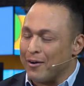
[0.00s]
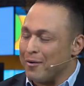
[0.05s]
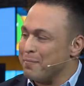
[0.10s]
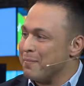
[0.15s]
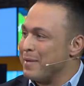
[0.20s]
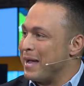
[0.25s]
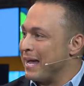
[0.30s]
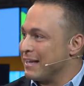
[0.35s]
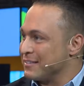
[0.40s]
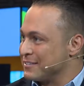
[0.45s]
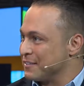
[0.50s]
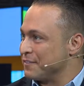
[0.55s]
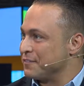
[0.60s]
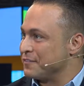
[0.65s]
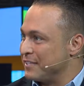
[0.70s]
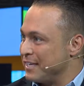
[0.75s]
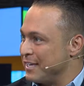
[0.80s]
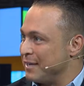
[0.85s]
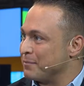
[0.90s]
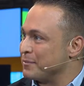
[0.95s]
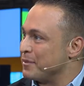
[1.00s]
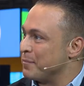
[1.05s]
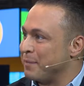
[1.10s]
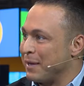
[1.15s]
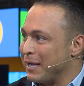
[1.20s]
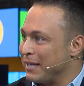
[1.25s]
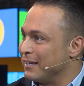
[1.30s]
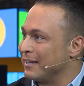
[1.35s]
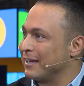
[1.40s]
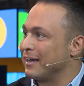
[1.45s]
a massive team
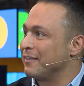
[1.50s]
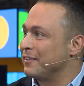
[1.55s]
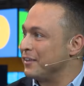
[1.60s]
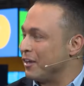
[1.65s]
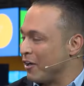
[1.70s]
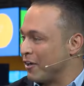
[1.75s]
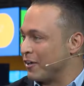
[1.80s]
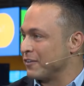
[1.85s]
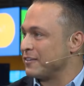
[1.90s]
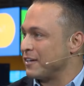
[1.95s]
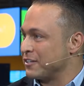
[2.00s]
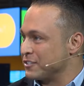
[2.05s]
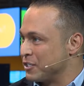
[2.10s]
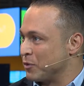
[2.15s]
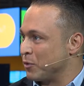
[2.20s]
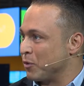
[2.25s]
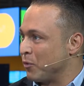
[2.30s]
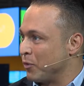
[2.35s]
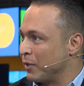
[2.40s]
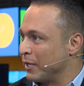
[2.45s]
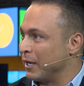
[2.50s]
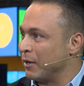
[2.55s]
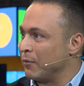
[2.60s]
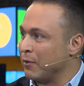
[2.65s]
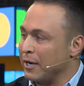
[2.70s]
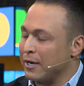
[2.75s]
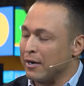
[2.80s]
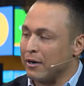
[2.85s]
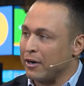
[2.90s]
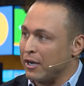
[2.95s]
depending on the architecture that we're rolling out,
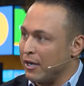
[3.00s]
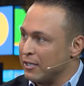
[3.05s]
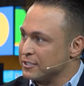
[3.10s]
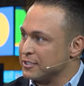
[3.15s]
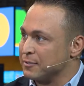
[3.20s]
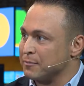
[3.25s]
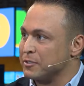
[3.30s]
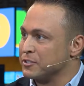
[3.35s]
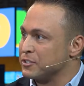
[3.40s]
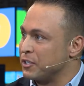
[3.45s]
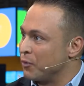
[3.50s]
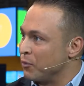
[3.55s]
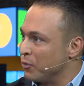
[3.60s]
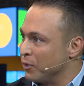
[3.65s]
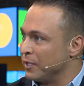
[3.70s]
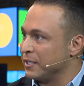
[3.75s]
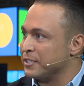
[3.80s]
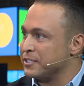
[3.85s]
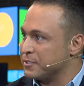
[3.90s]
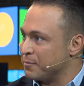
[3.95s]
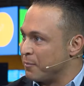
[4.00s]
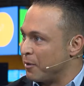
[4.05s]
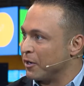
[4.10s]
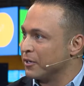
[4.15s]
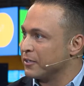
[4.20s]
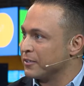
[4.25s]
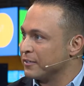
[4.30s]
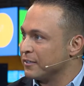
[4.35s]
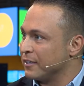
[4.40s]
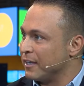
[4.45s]
right? Our customers are really
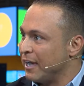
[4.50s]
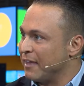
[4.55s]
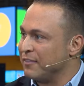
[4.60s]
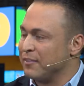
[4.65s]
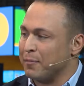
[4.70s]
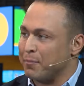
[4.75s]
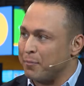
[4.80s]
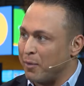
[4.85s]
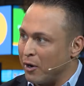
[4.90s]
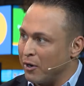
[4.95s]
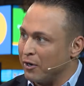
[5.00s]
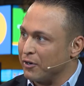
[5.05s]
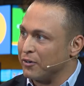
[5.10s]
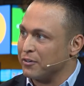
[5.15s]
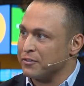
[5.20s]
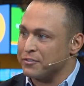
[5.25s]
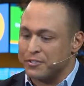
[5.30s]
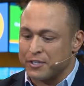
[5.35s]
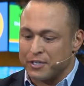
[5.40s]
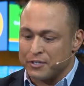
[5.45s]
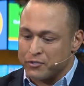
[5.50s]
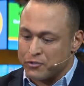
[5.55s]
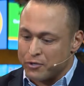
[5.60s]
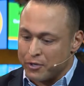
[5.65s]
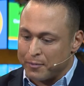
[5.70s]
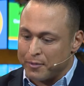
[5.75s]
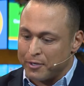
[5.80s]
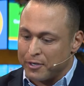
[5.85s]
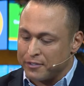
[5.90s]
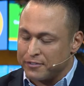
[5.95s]
smart, and the partners
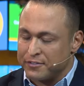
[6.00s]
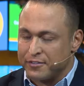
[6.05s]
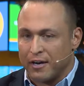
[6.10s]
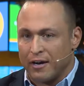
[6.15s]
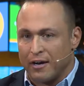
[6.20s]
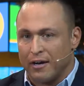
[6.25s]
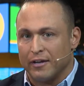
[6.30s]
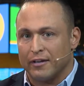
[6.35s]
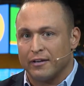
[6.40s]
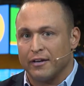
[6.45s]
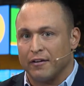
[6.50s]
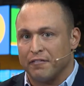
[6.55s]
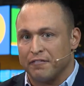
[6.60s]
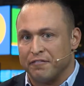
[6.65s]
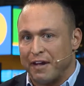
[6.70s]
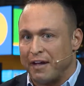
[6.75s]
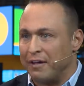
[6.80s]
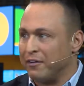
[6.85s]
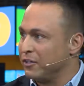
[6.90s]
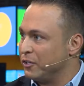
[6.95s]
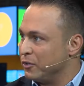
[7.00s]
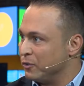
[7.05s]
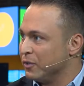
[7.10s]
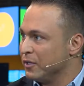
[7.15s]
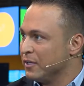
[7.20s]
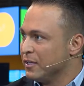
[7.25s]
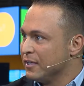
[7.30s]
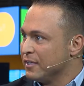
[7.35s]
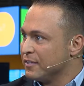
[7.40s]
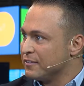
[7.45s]
contribute a ton of value
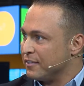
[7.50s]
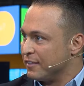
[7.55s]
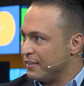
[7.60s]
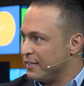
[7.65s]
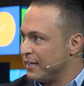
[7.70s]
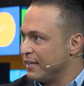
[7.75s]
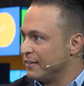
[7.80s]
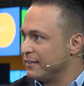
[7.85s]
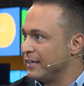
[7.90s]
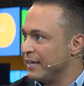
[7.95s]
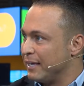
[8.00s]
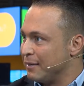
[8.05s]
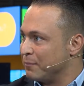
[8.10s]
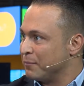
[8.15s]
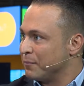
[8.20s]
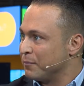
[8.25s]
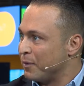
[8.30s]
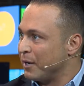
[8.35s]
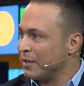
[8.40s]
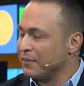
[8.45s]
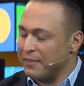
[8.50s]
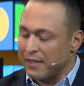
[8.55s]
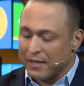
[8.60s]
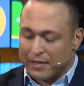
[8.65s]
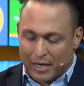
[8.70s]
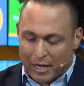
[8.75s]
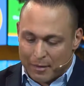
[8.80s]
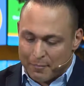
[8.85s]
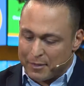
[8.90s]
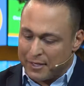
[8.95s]
to the end game, right? They
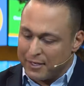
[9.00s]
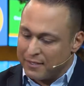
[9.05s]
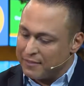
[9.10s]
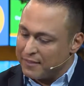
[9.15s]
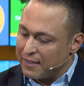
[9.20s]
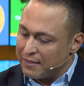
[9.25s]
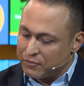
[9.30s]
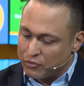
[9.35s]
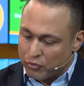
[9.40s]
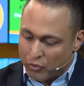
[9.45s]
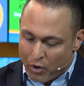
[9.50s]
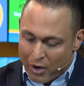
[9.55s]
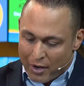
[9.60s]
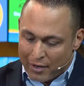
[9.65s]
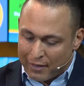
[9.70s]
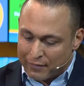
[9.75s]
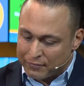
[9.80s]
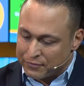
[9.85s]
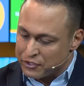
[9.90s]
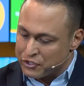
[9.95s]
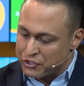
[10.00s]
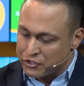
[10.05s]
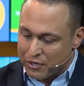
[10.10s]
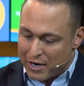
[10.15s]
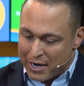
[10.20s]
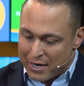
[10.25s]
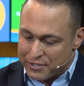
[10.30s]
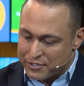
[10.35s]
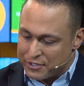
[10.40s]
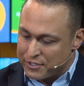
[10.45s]
come in and they draw out the
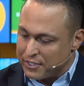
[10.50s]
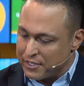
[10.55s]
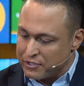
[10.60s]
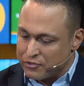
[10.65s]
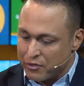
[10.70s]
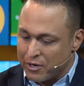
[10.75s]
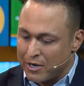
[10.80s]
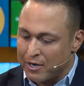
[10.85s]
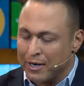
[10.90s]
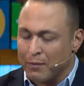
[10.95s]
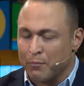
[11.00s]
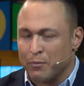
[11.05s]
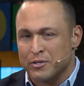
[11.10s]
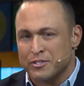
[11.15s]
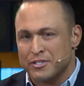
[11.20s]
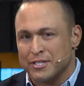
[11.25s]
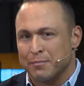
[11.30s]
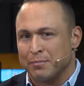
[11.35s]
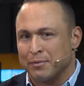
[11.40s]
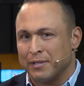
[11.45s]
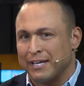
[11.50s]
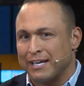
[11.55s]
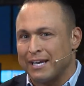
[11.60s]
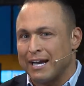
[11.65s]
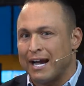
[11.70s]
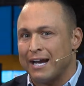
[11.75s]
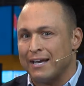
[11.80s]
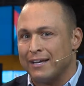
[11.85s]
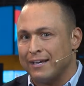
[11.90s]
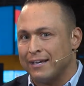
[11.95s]
strategy, they draw it, and we're simply
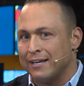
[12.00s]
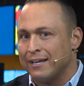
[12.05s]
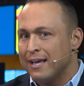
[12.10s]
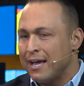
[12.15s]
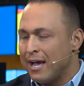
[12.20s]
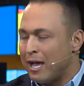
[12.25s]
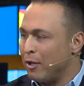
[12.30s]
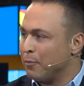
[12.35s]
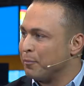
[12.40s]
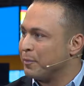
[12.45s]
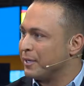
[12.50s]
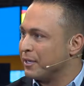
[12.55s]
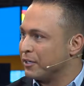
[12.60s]
guiding, helping,